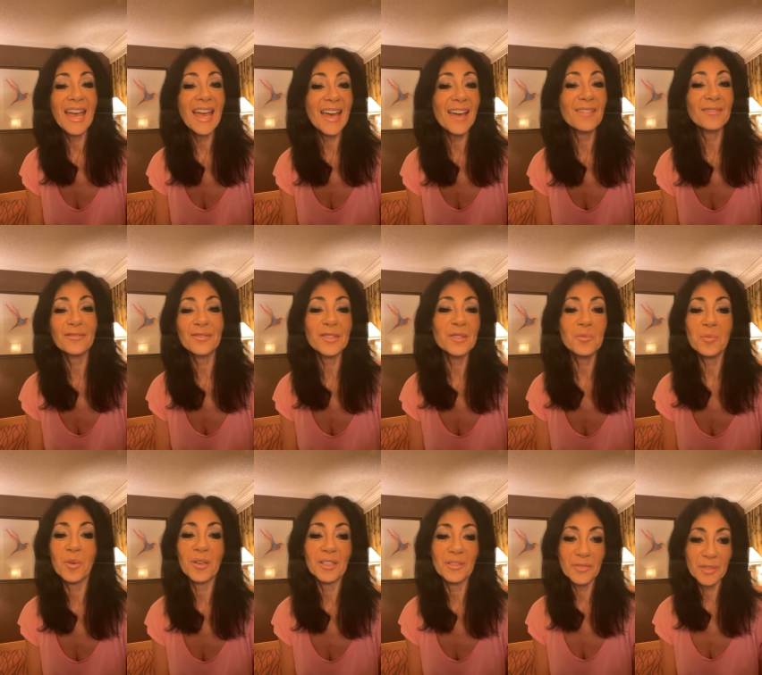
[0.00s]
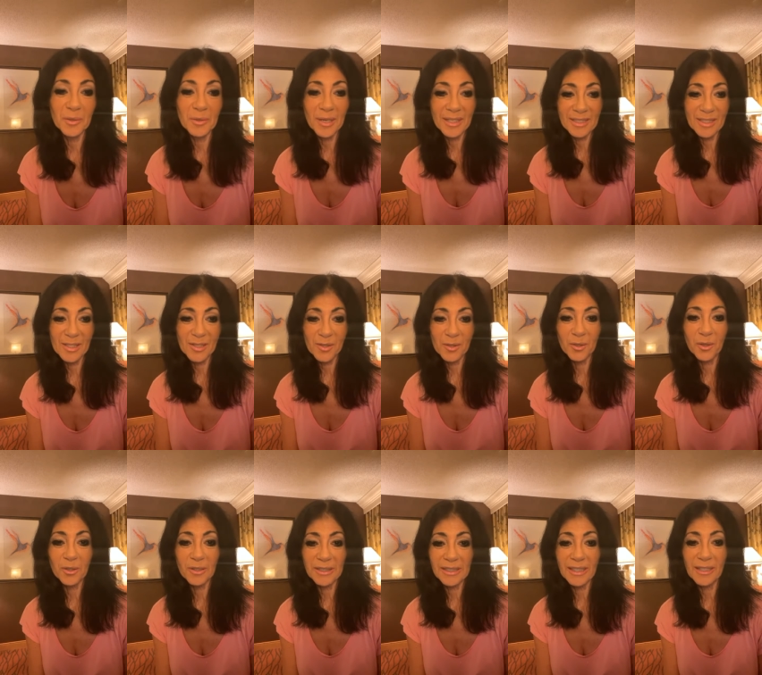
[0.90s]
Every one of you has a
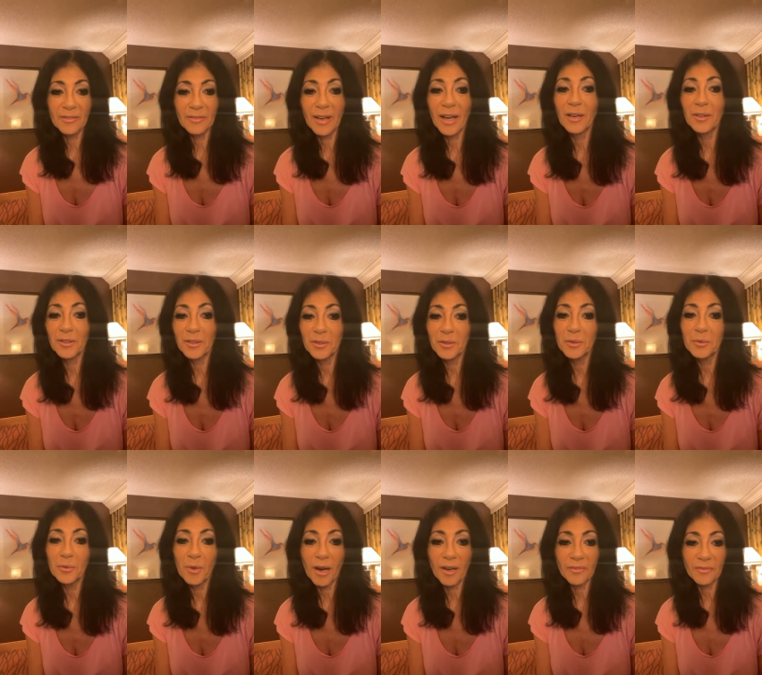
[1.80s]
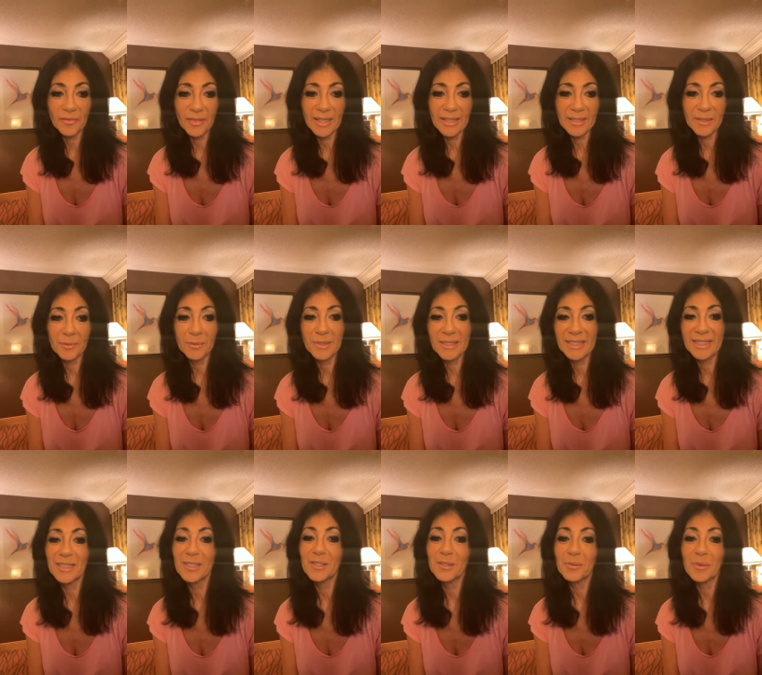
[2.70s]
story of how you are faced with
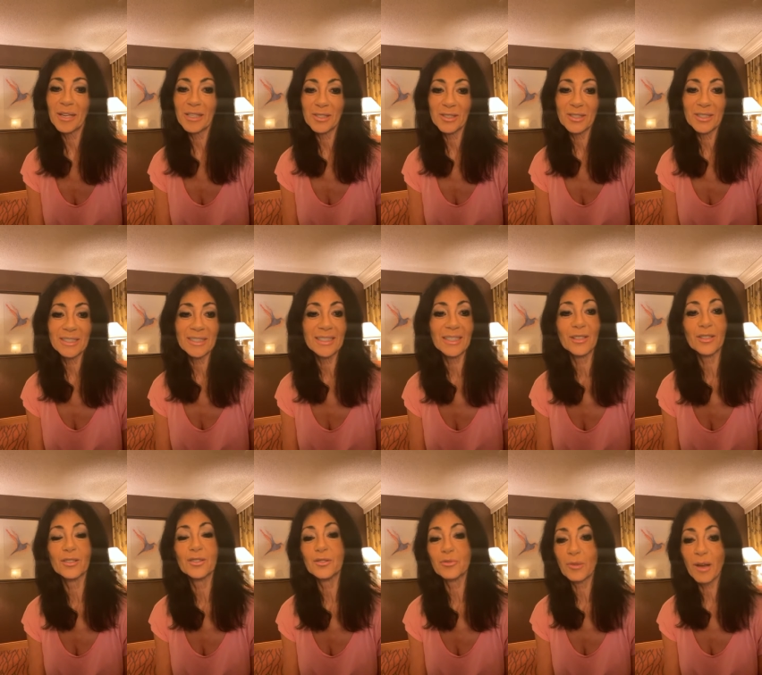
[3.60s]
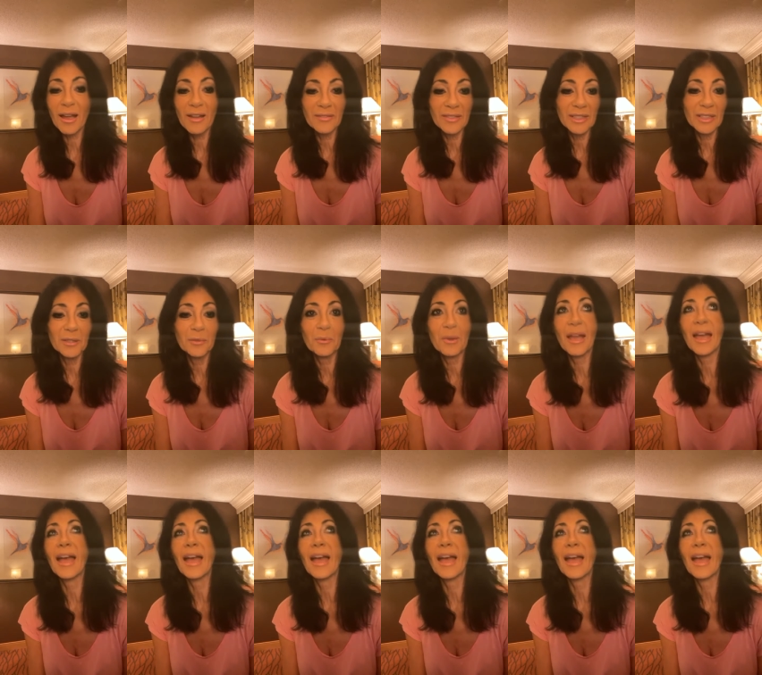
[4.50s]
situations that are driving you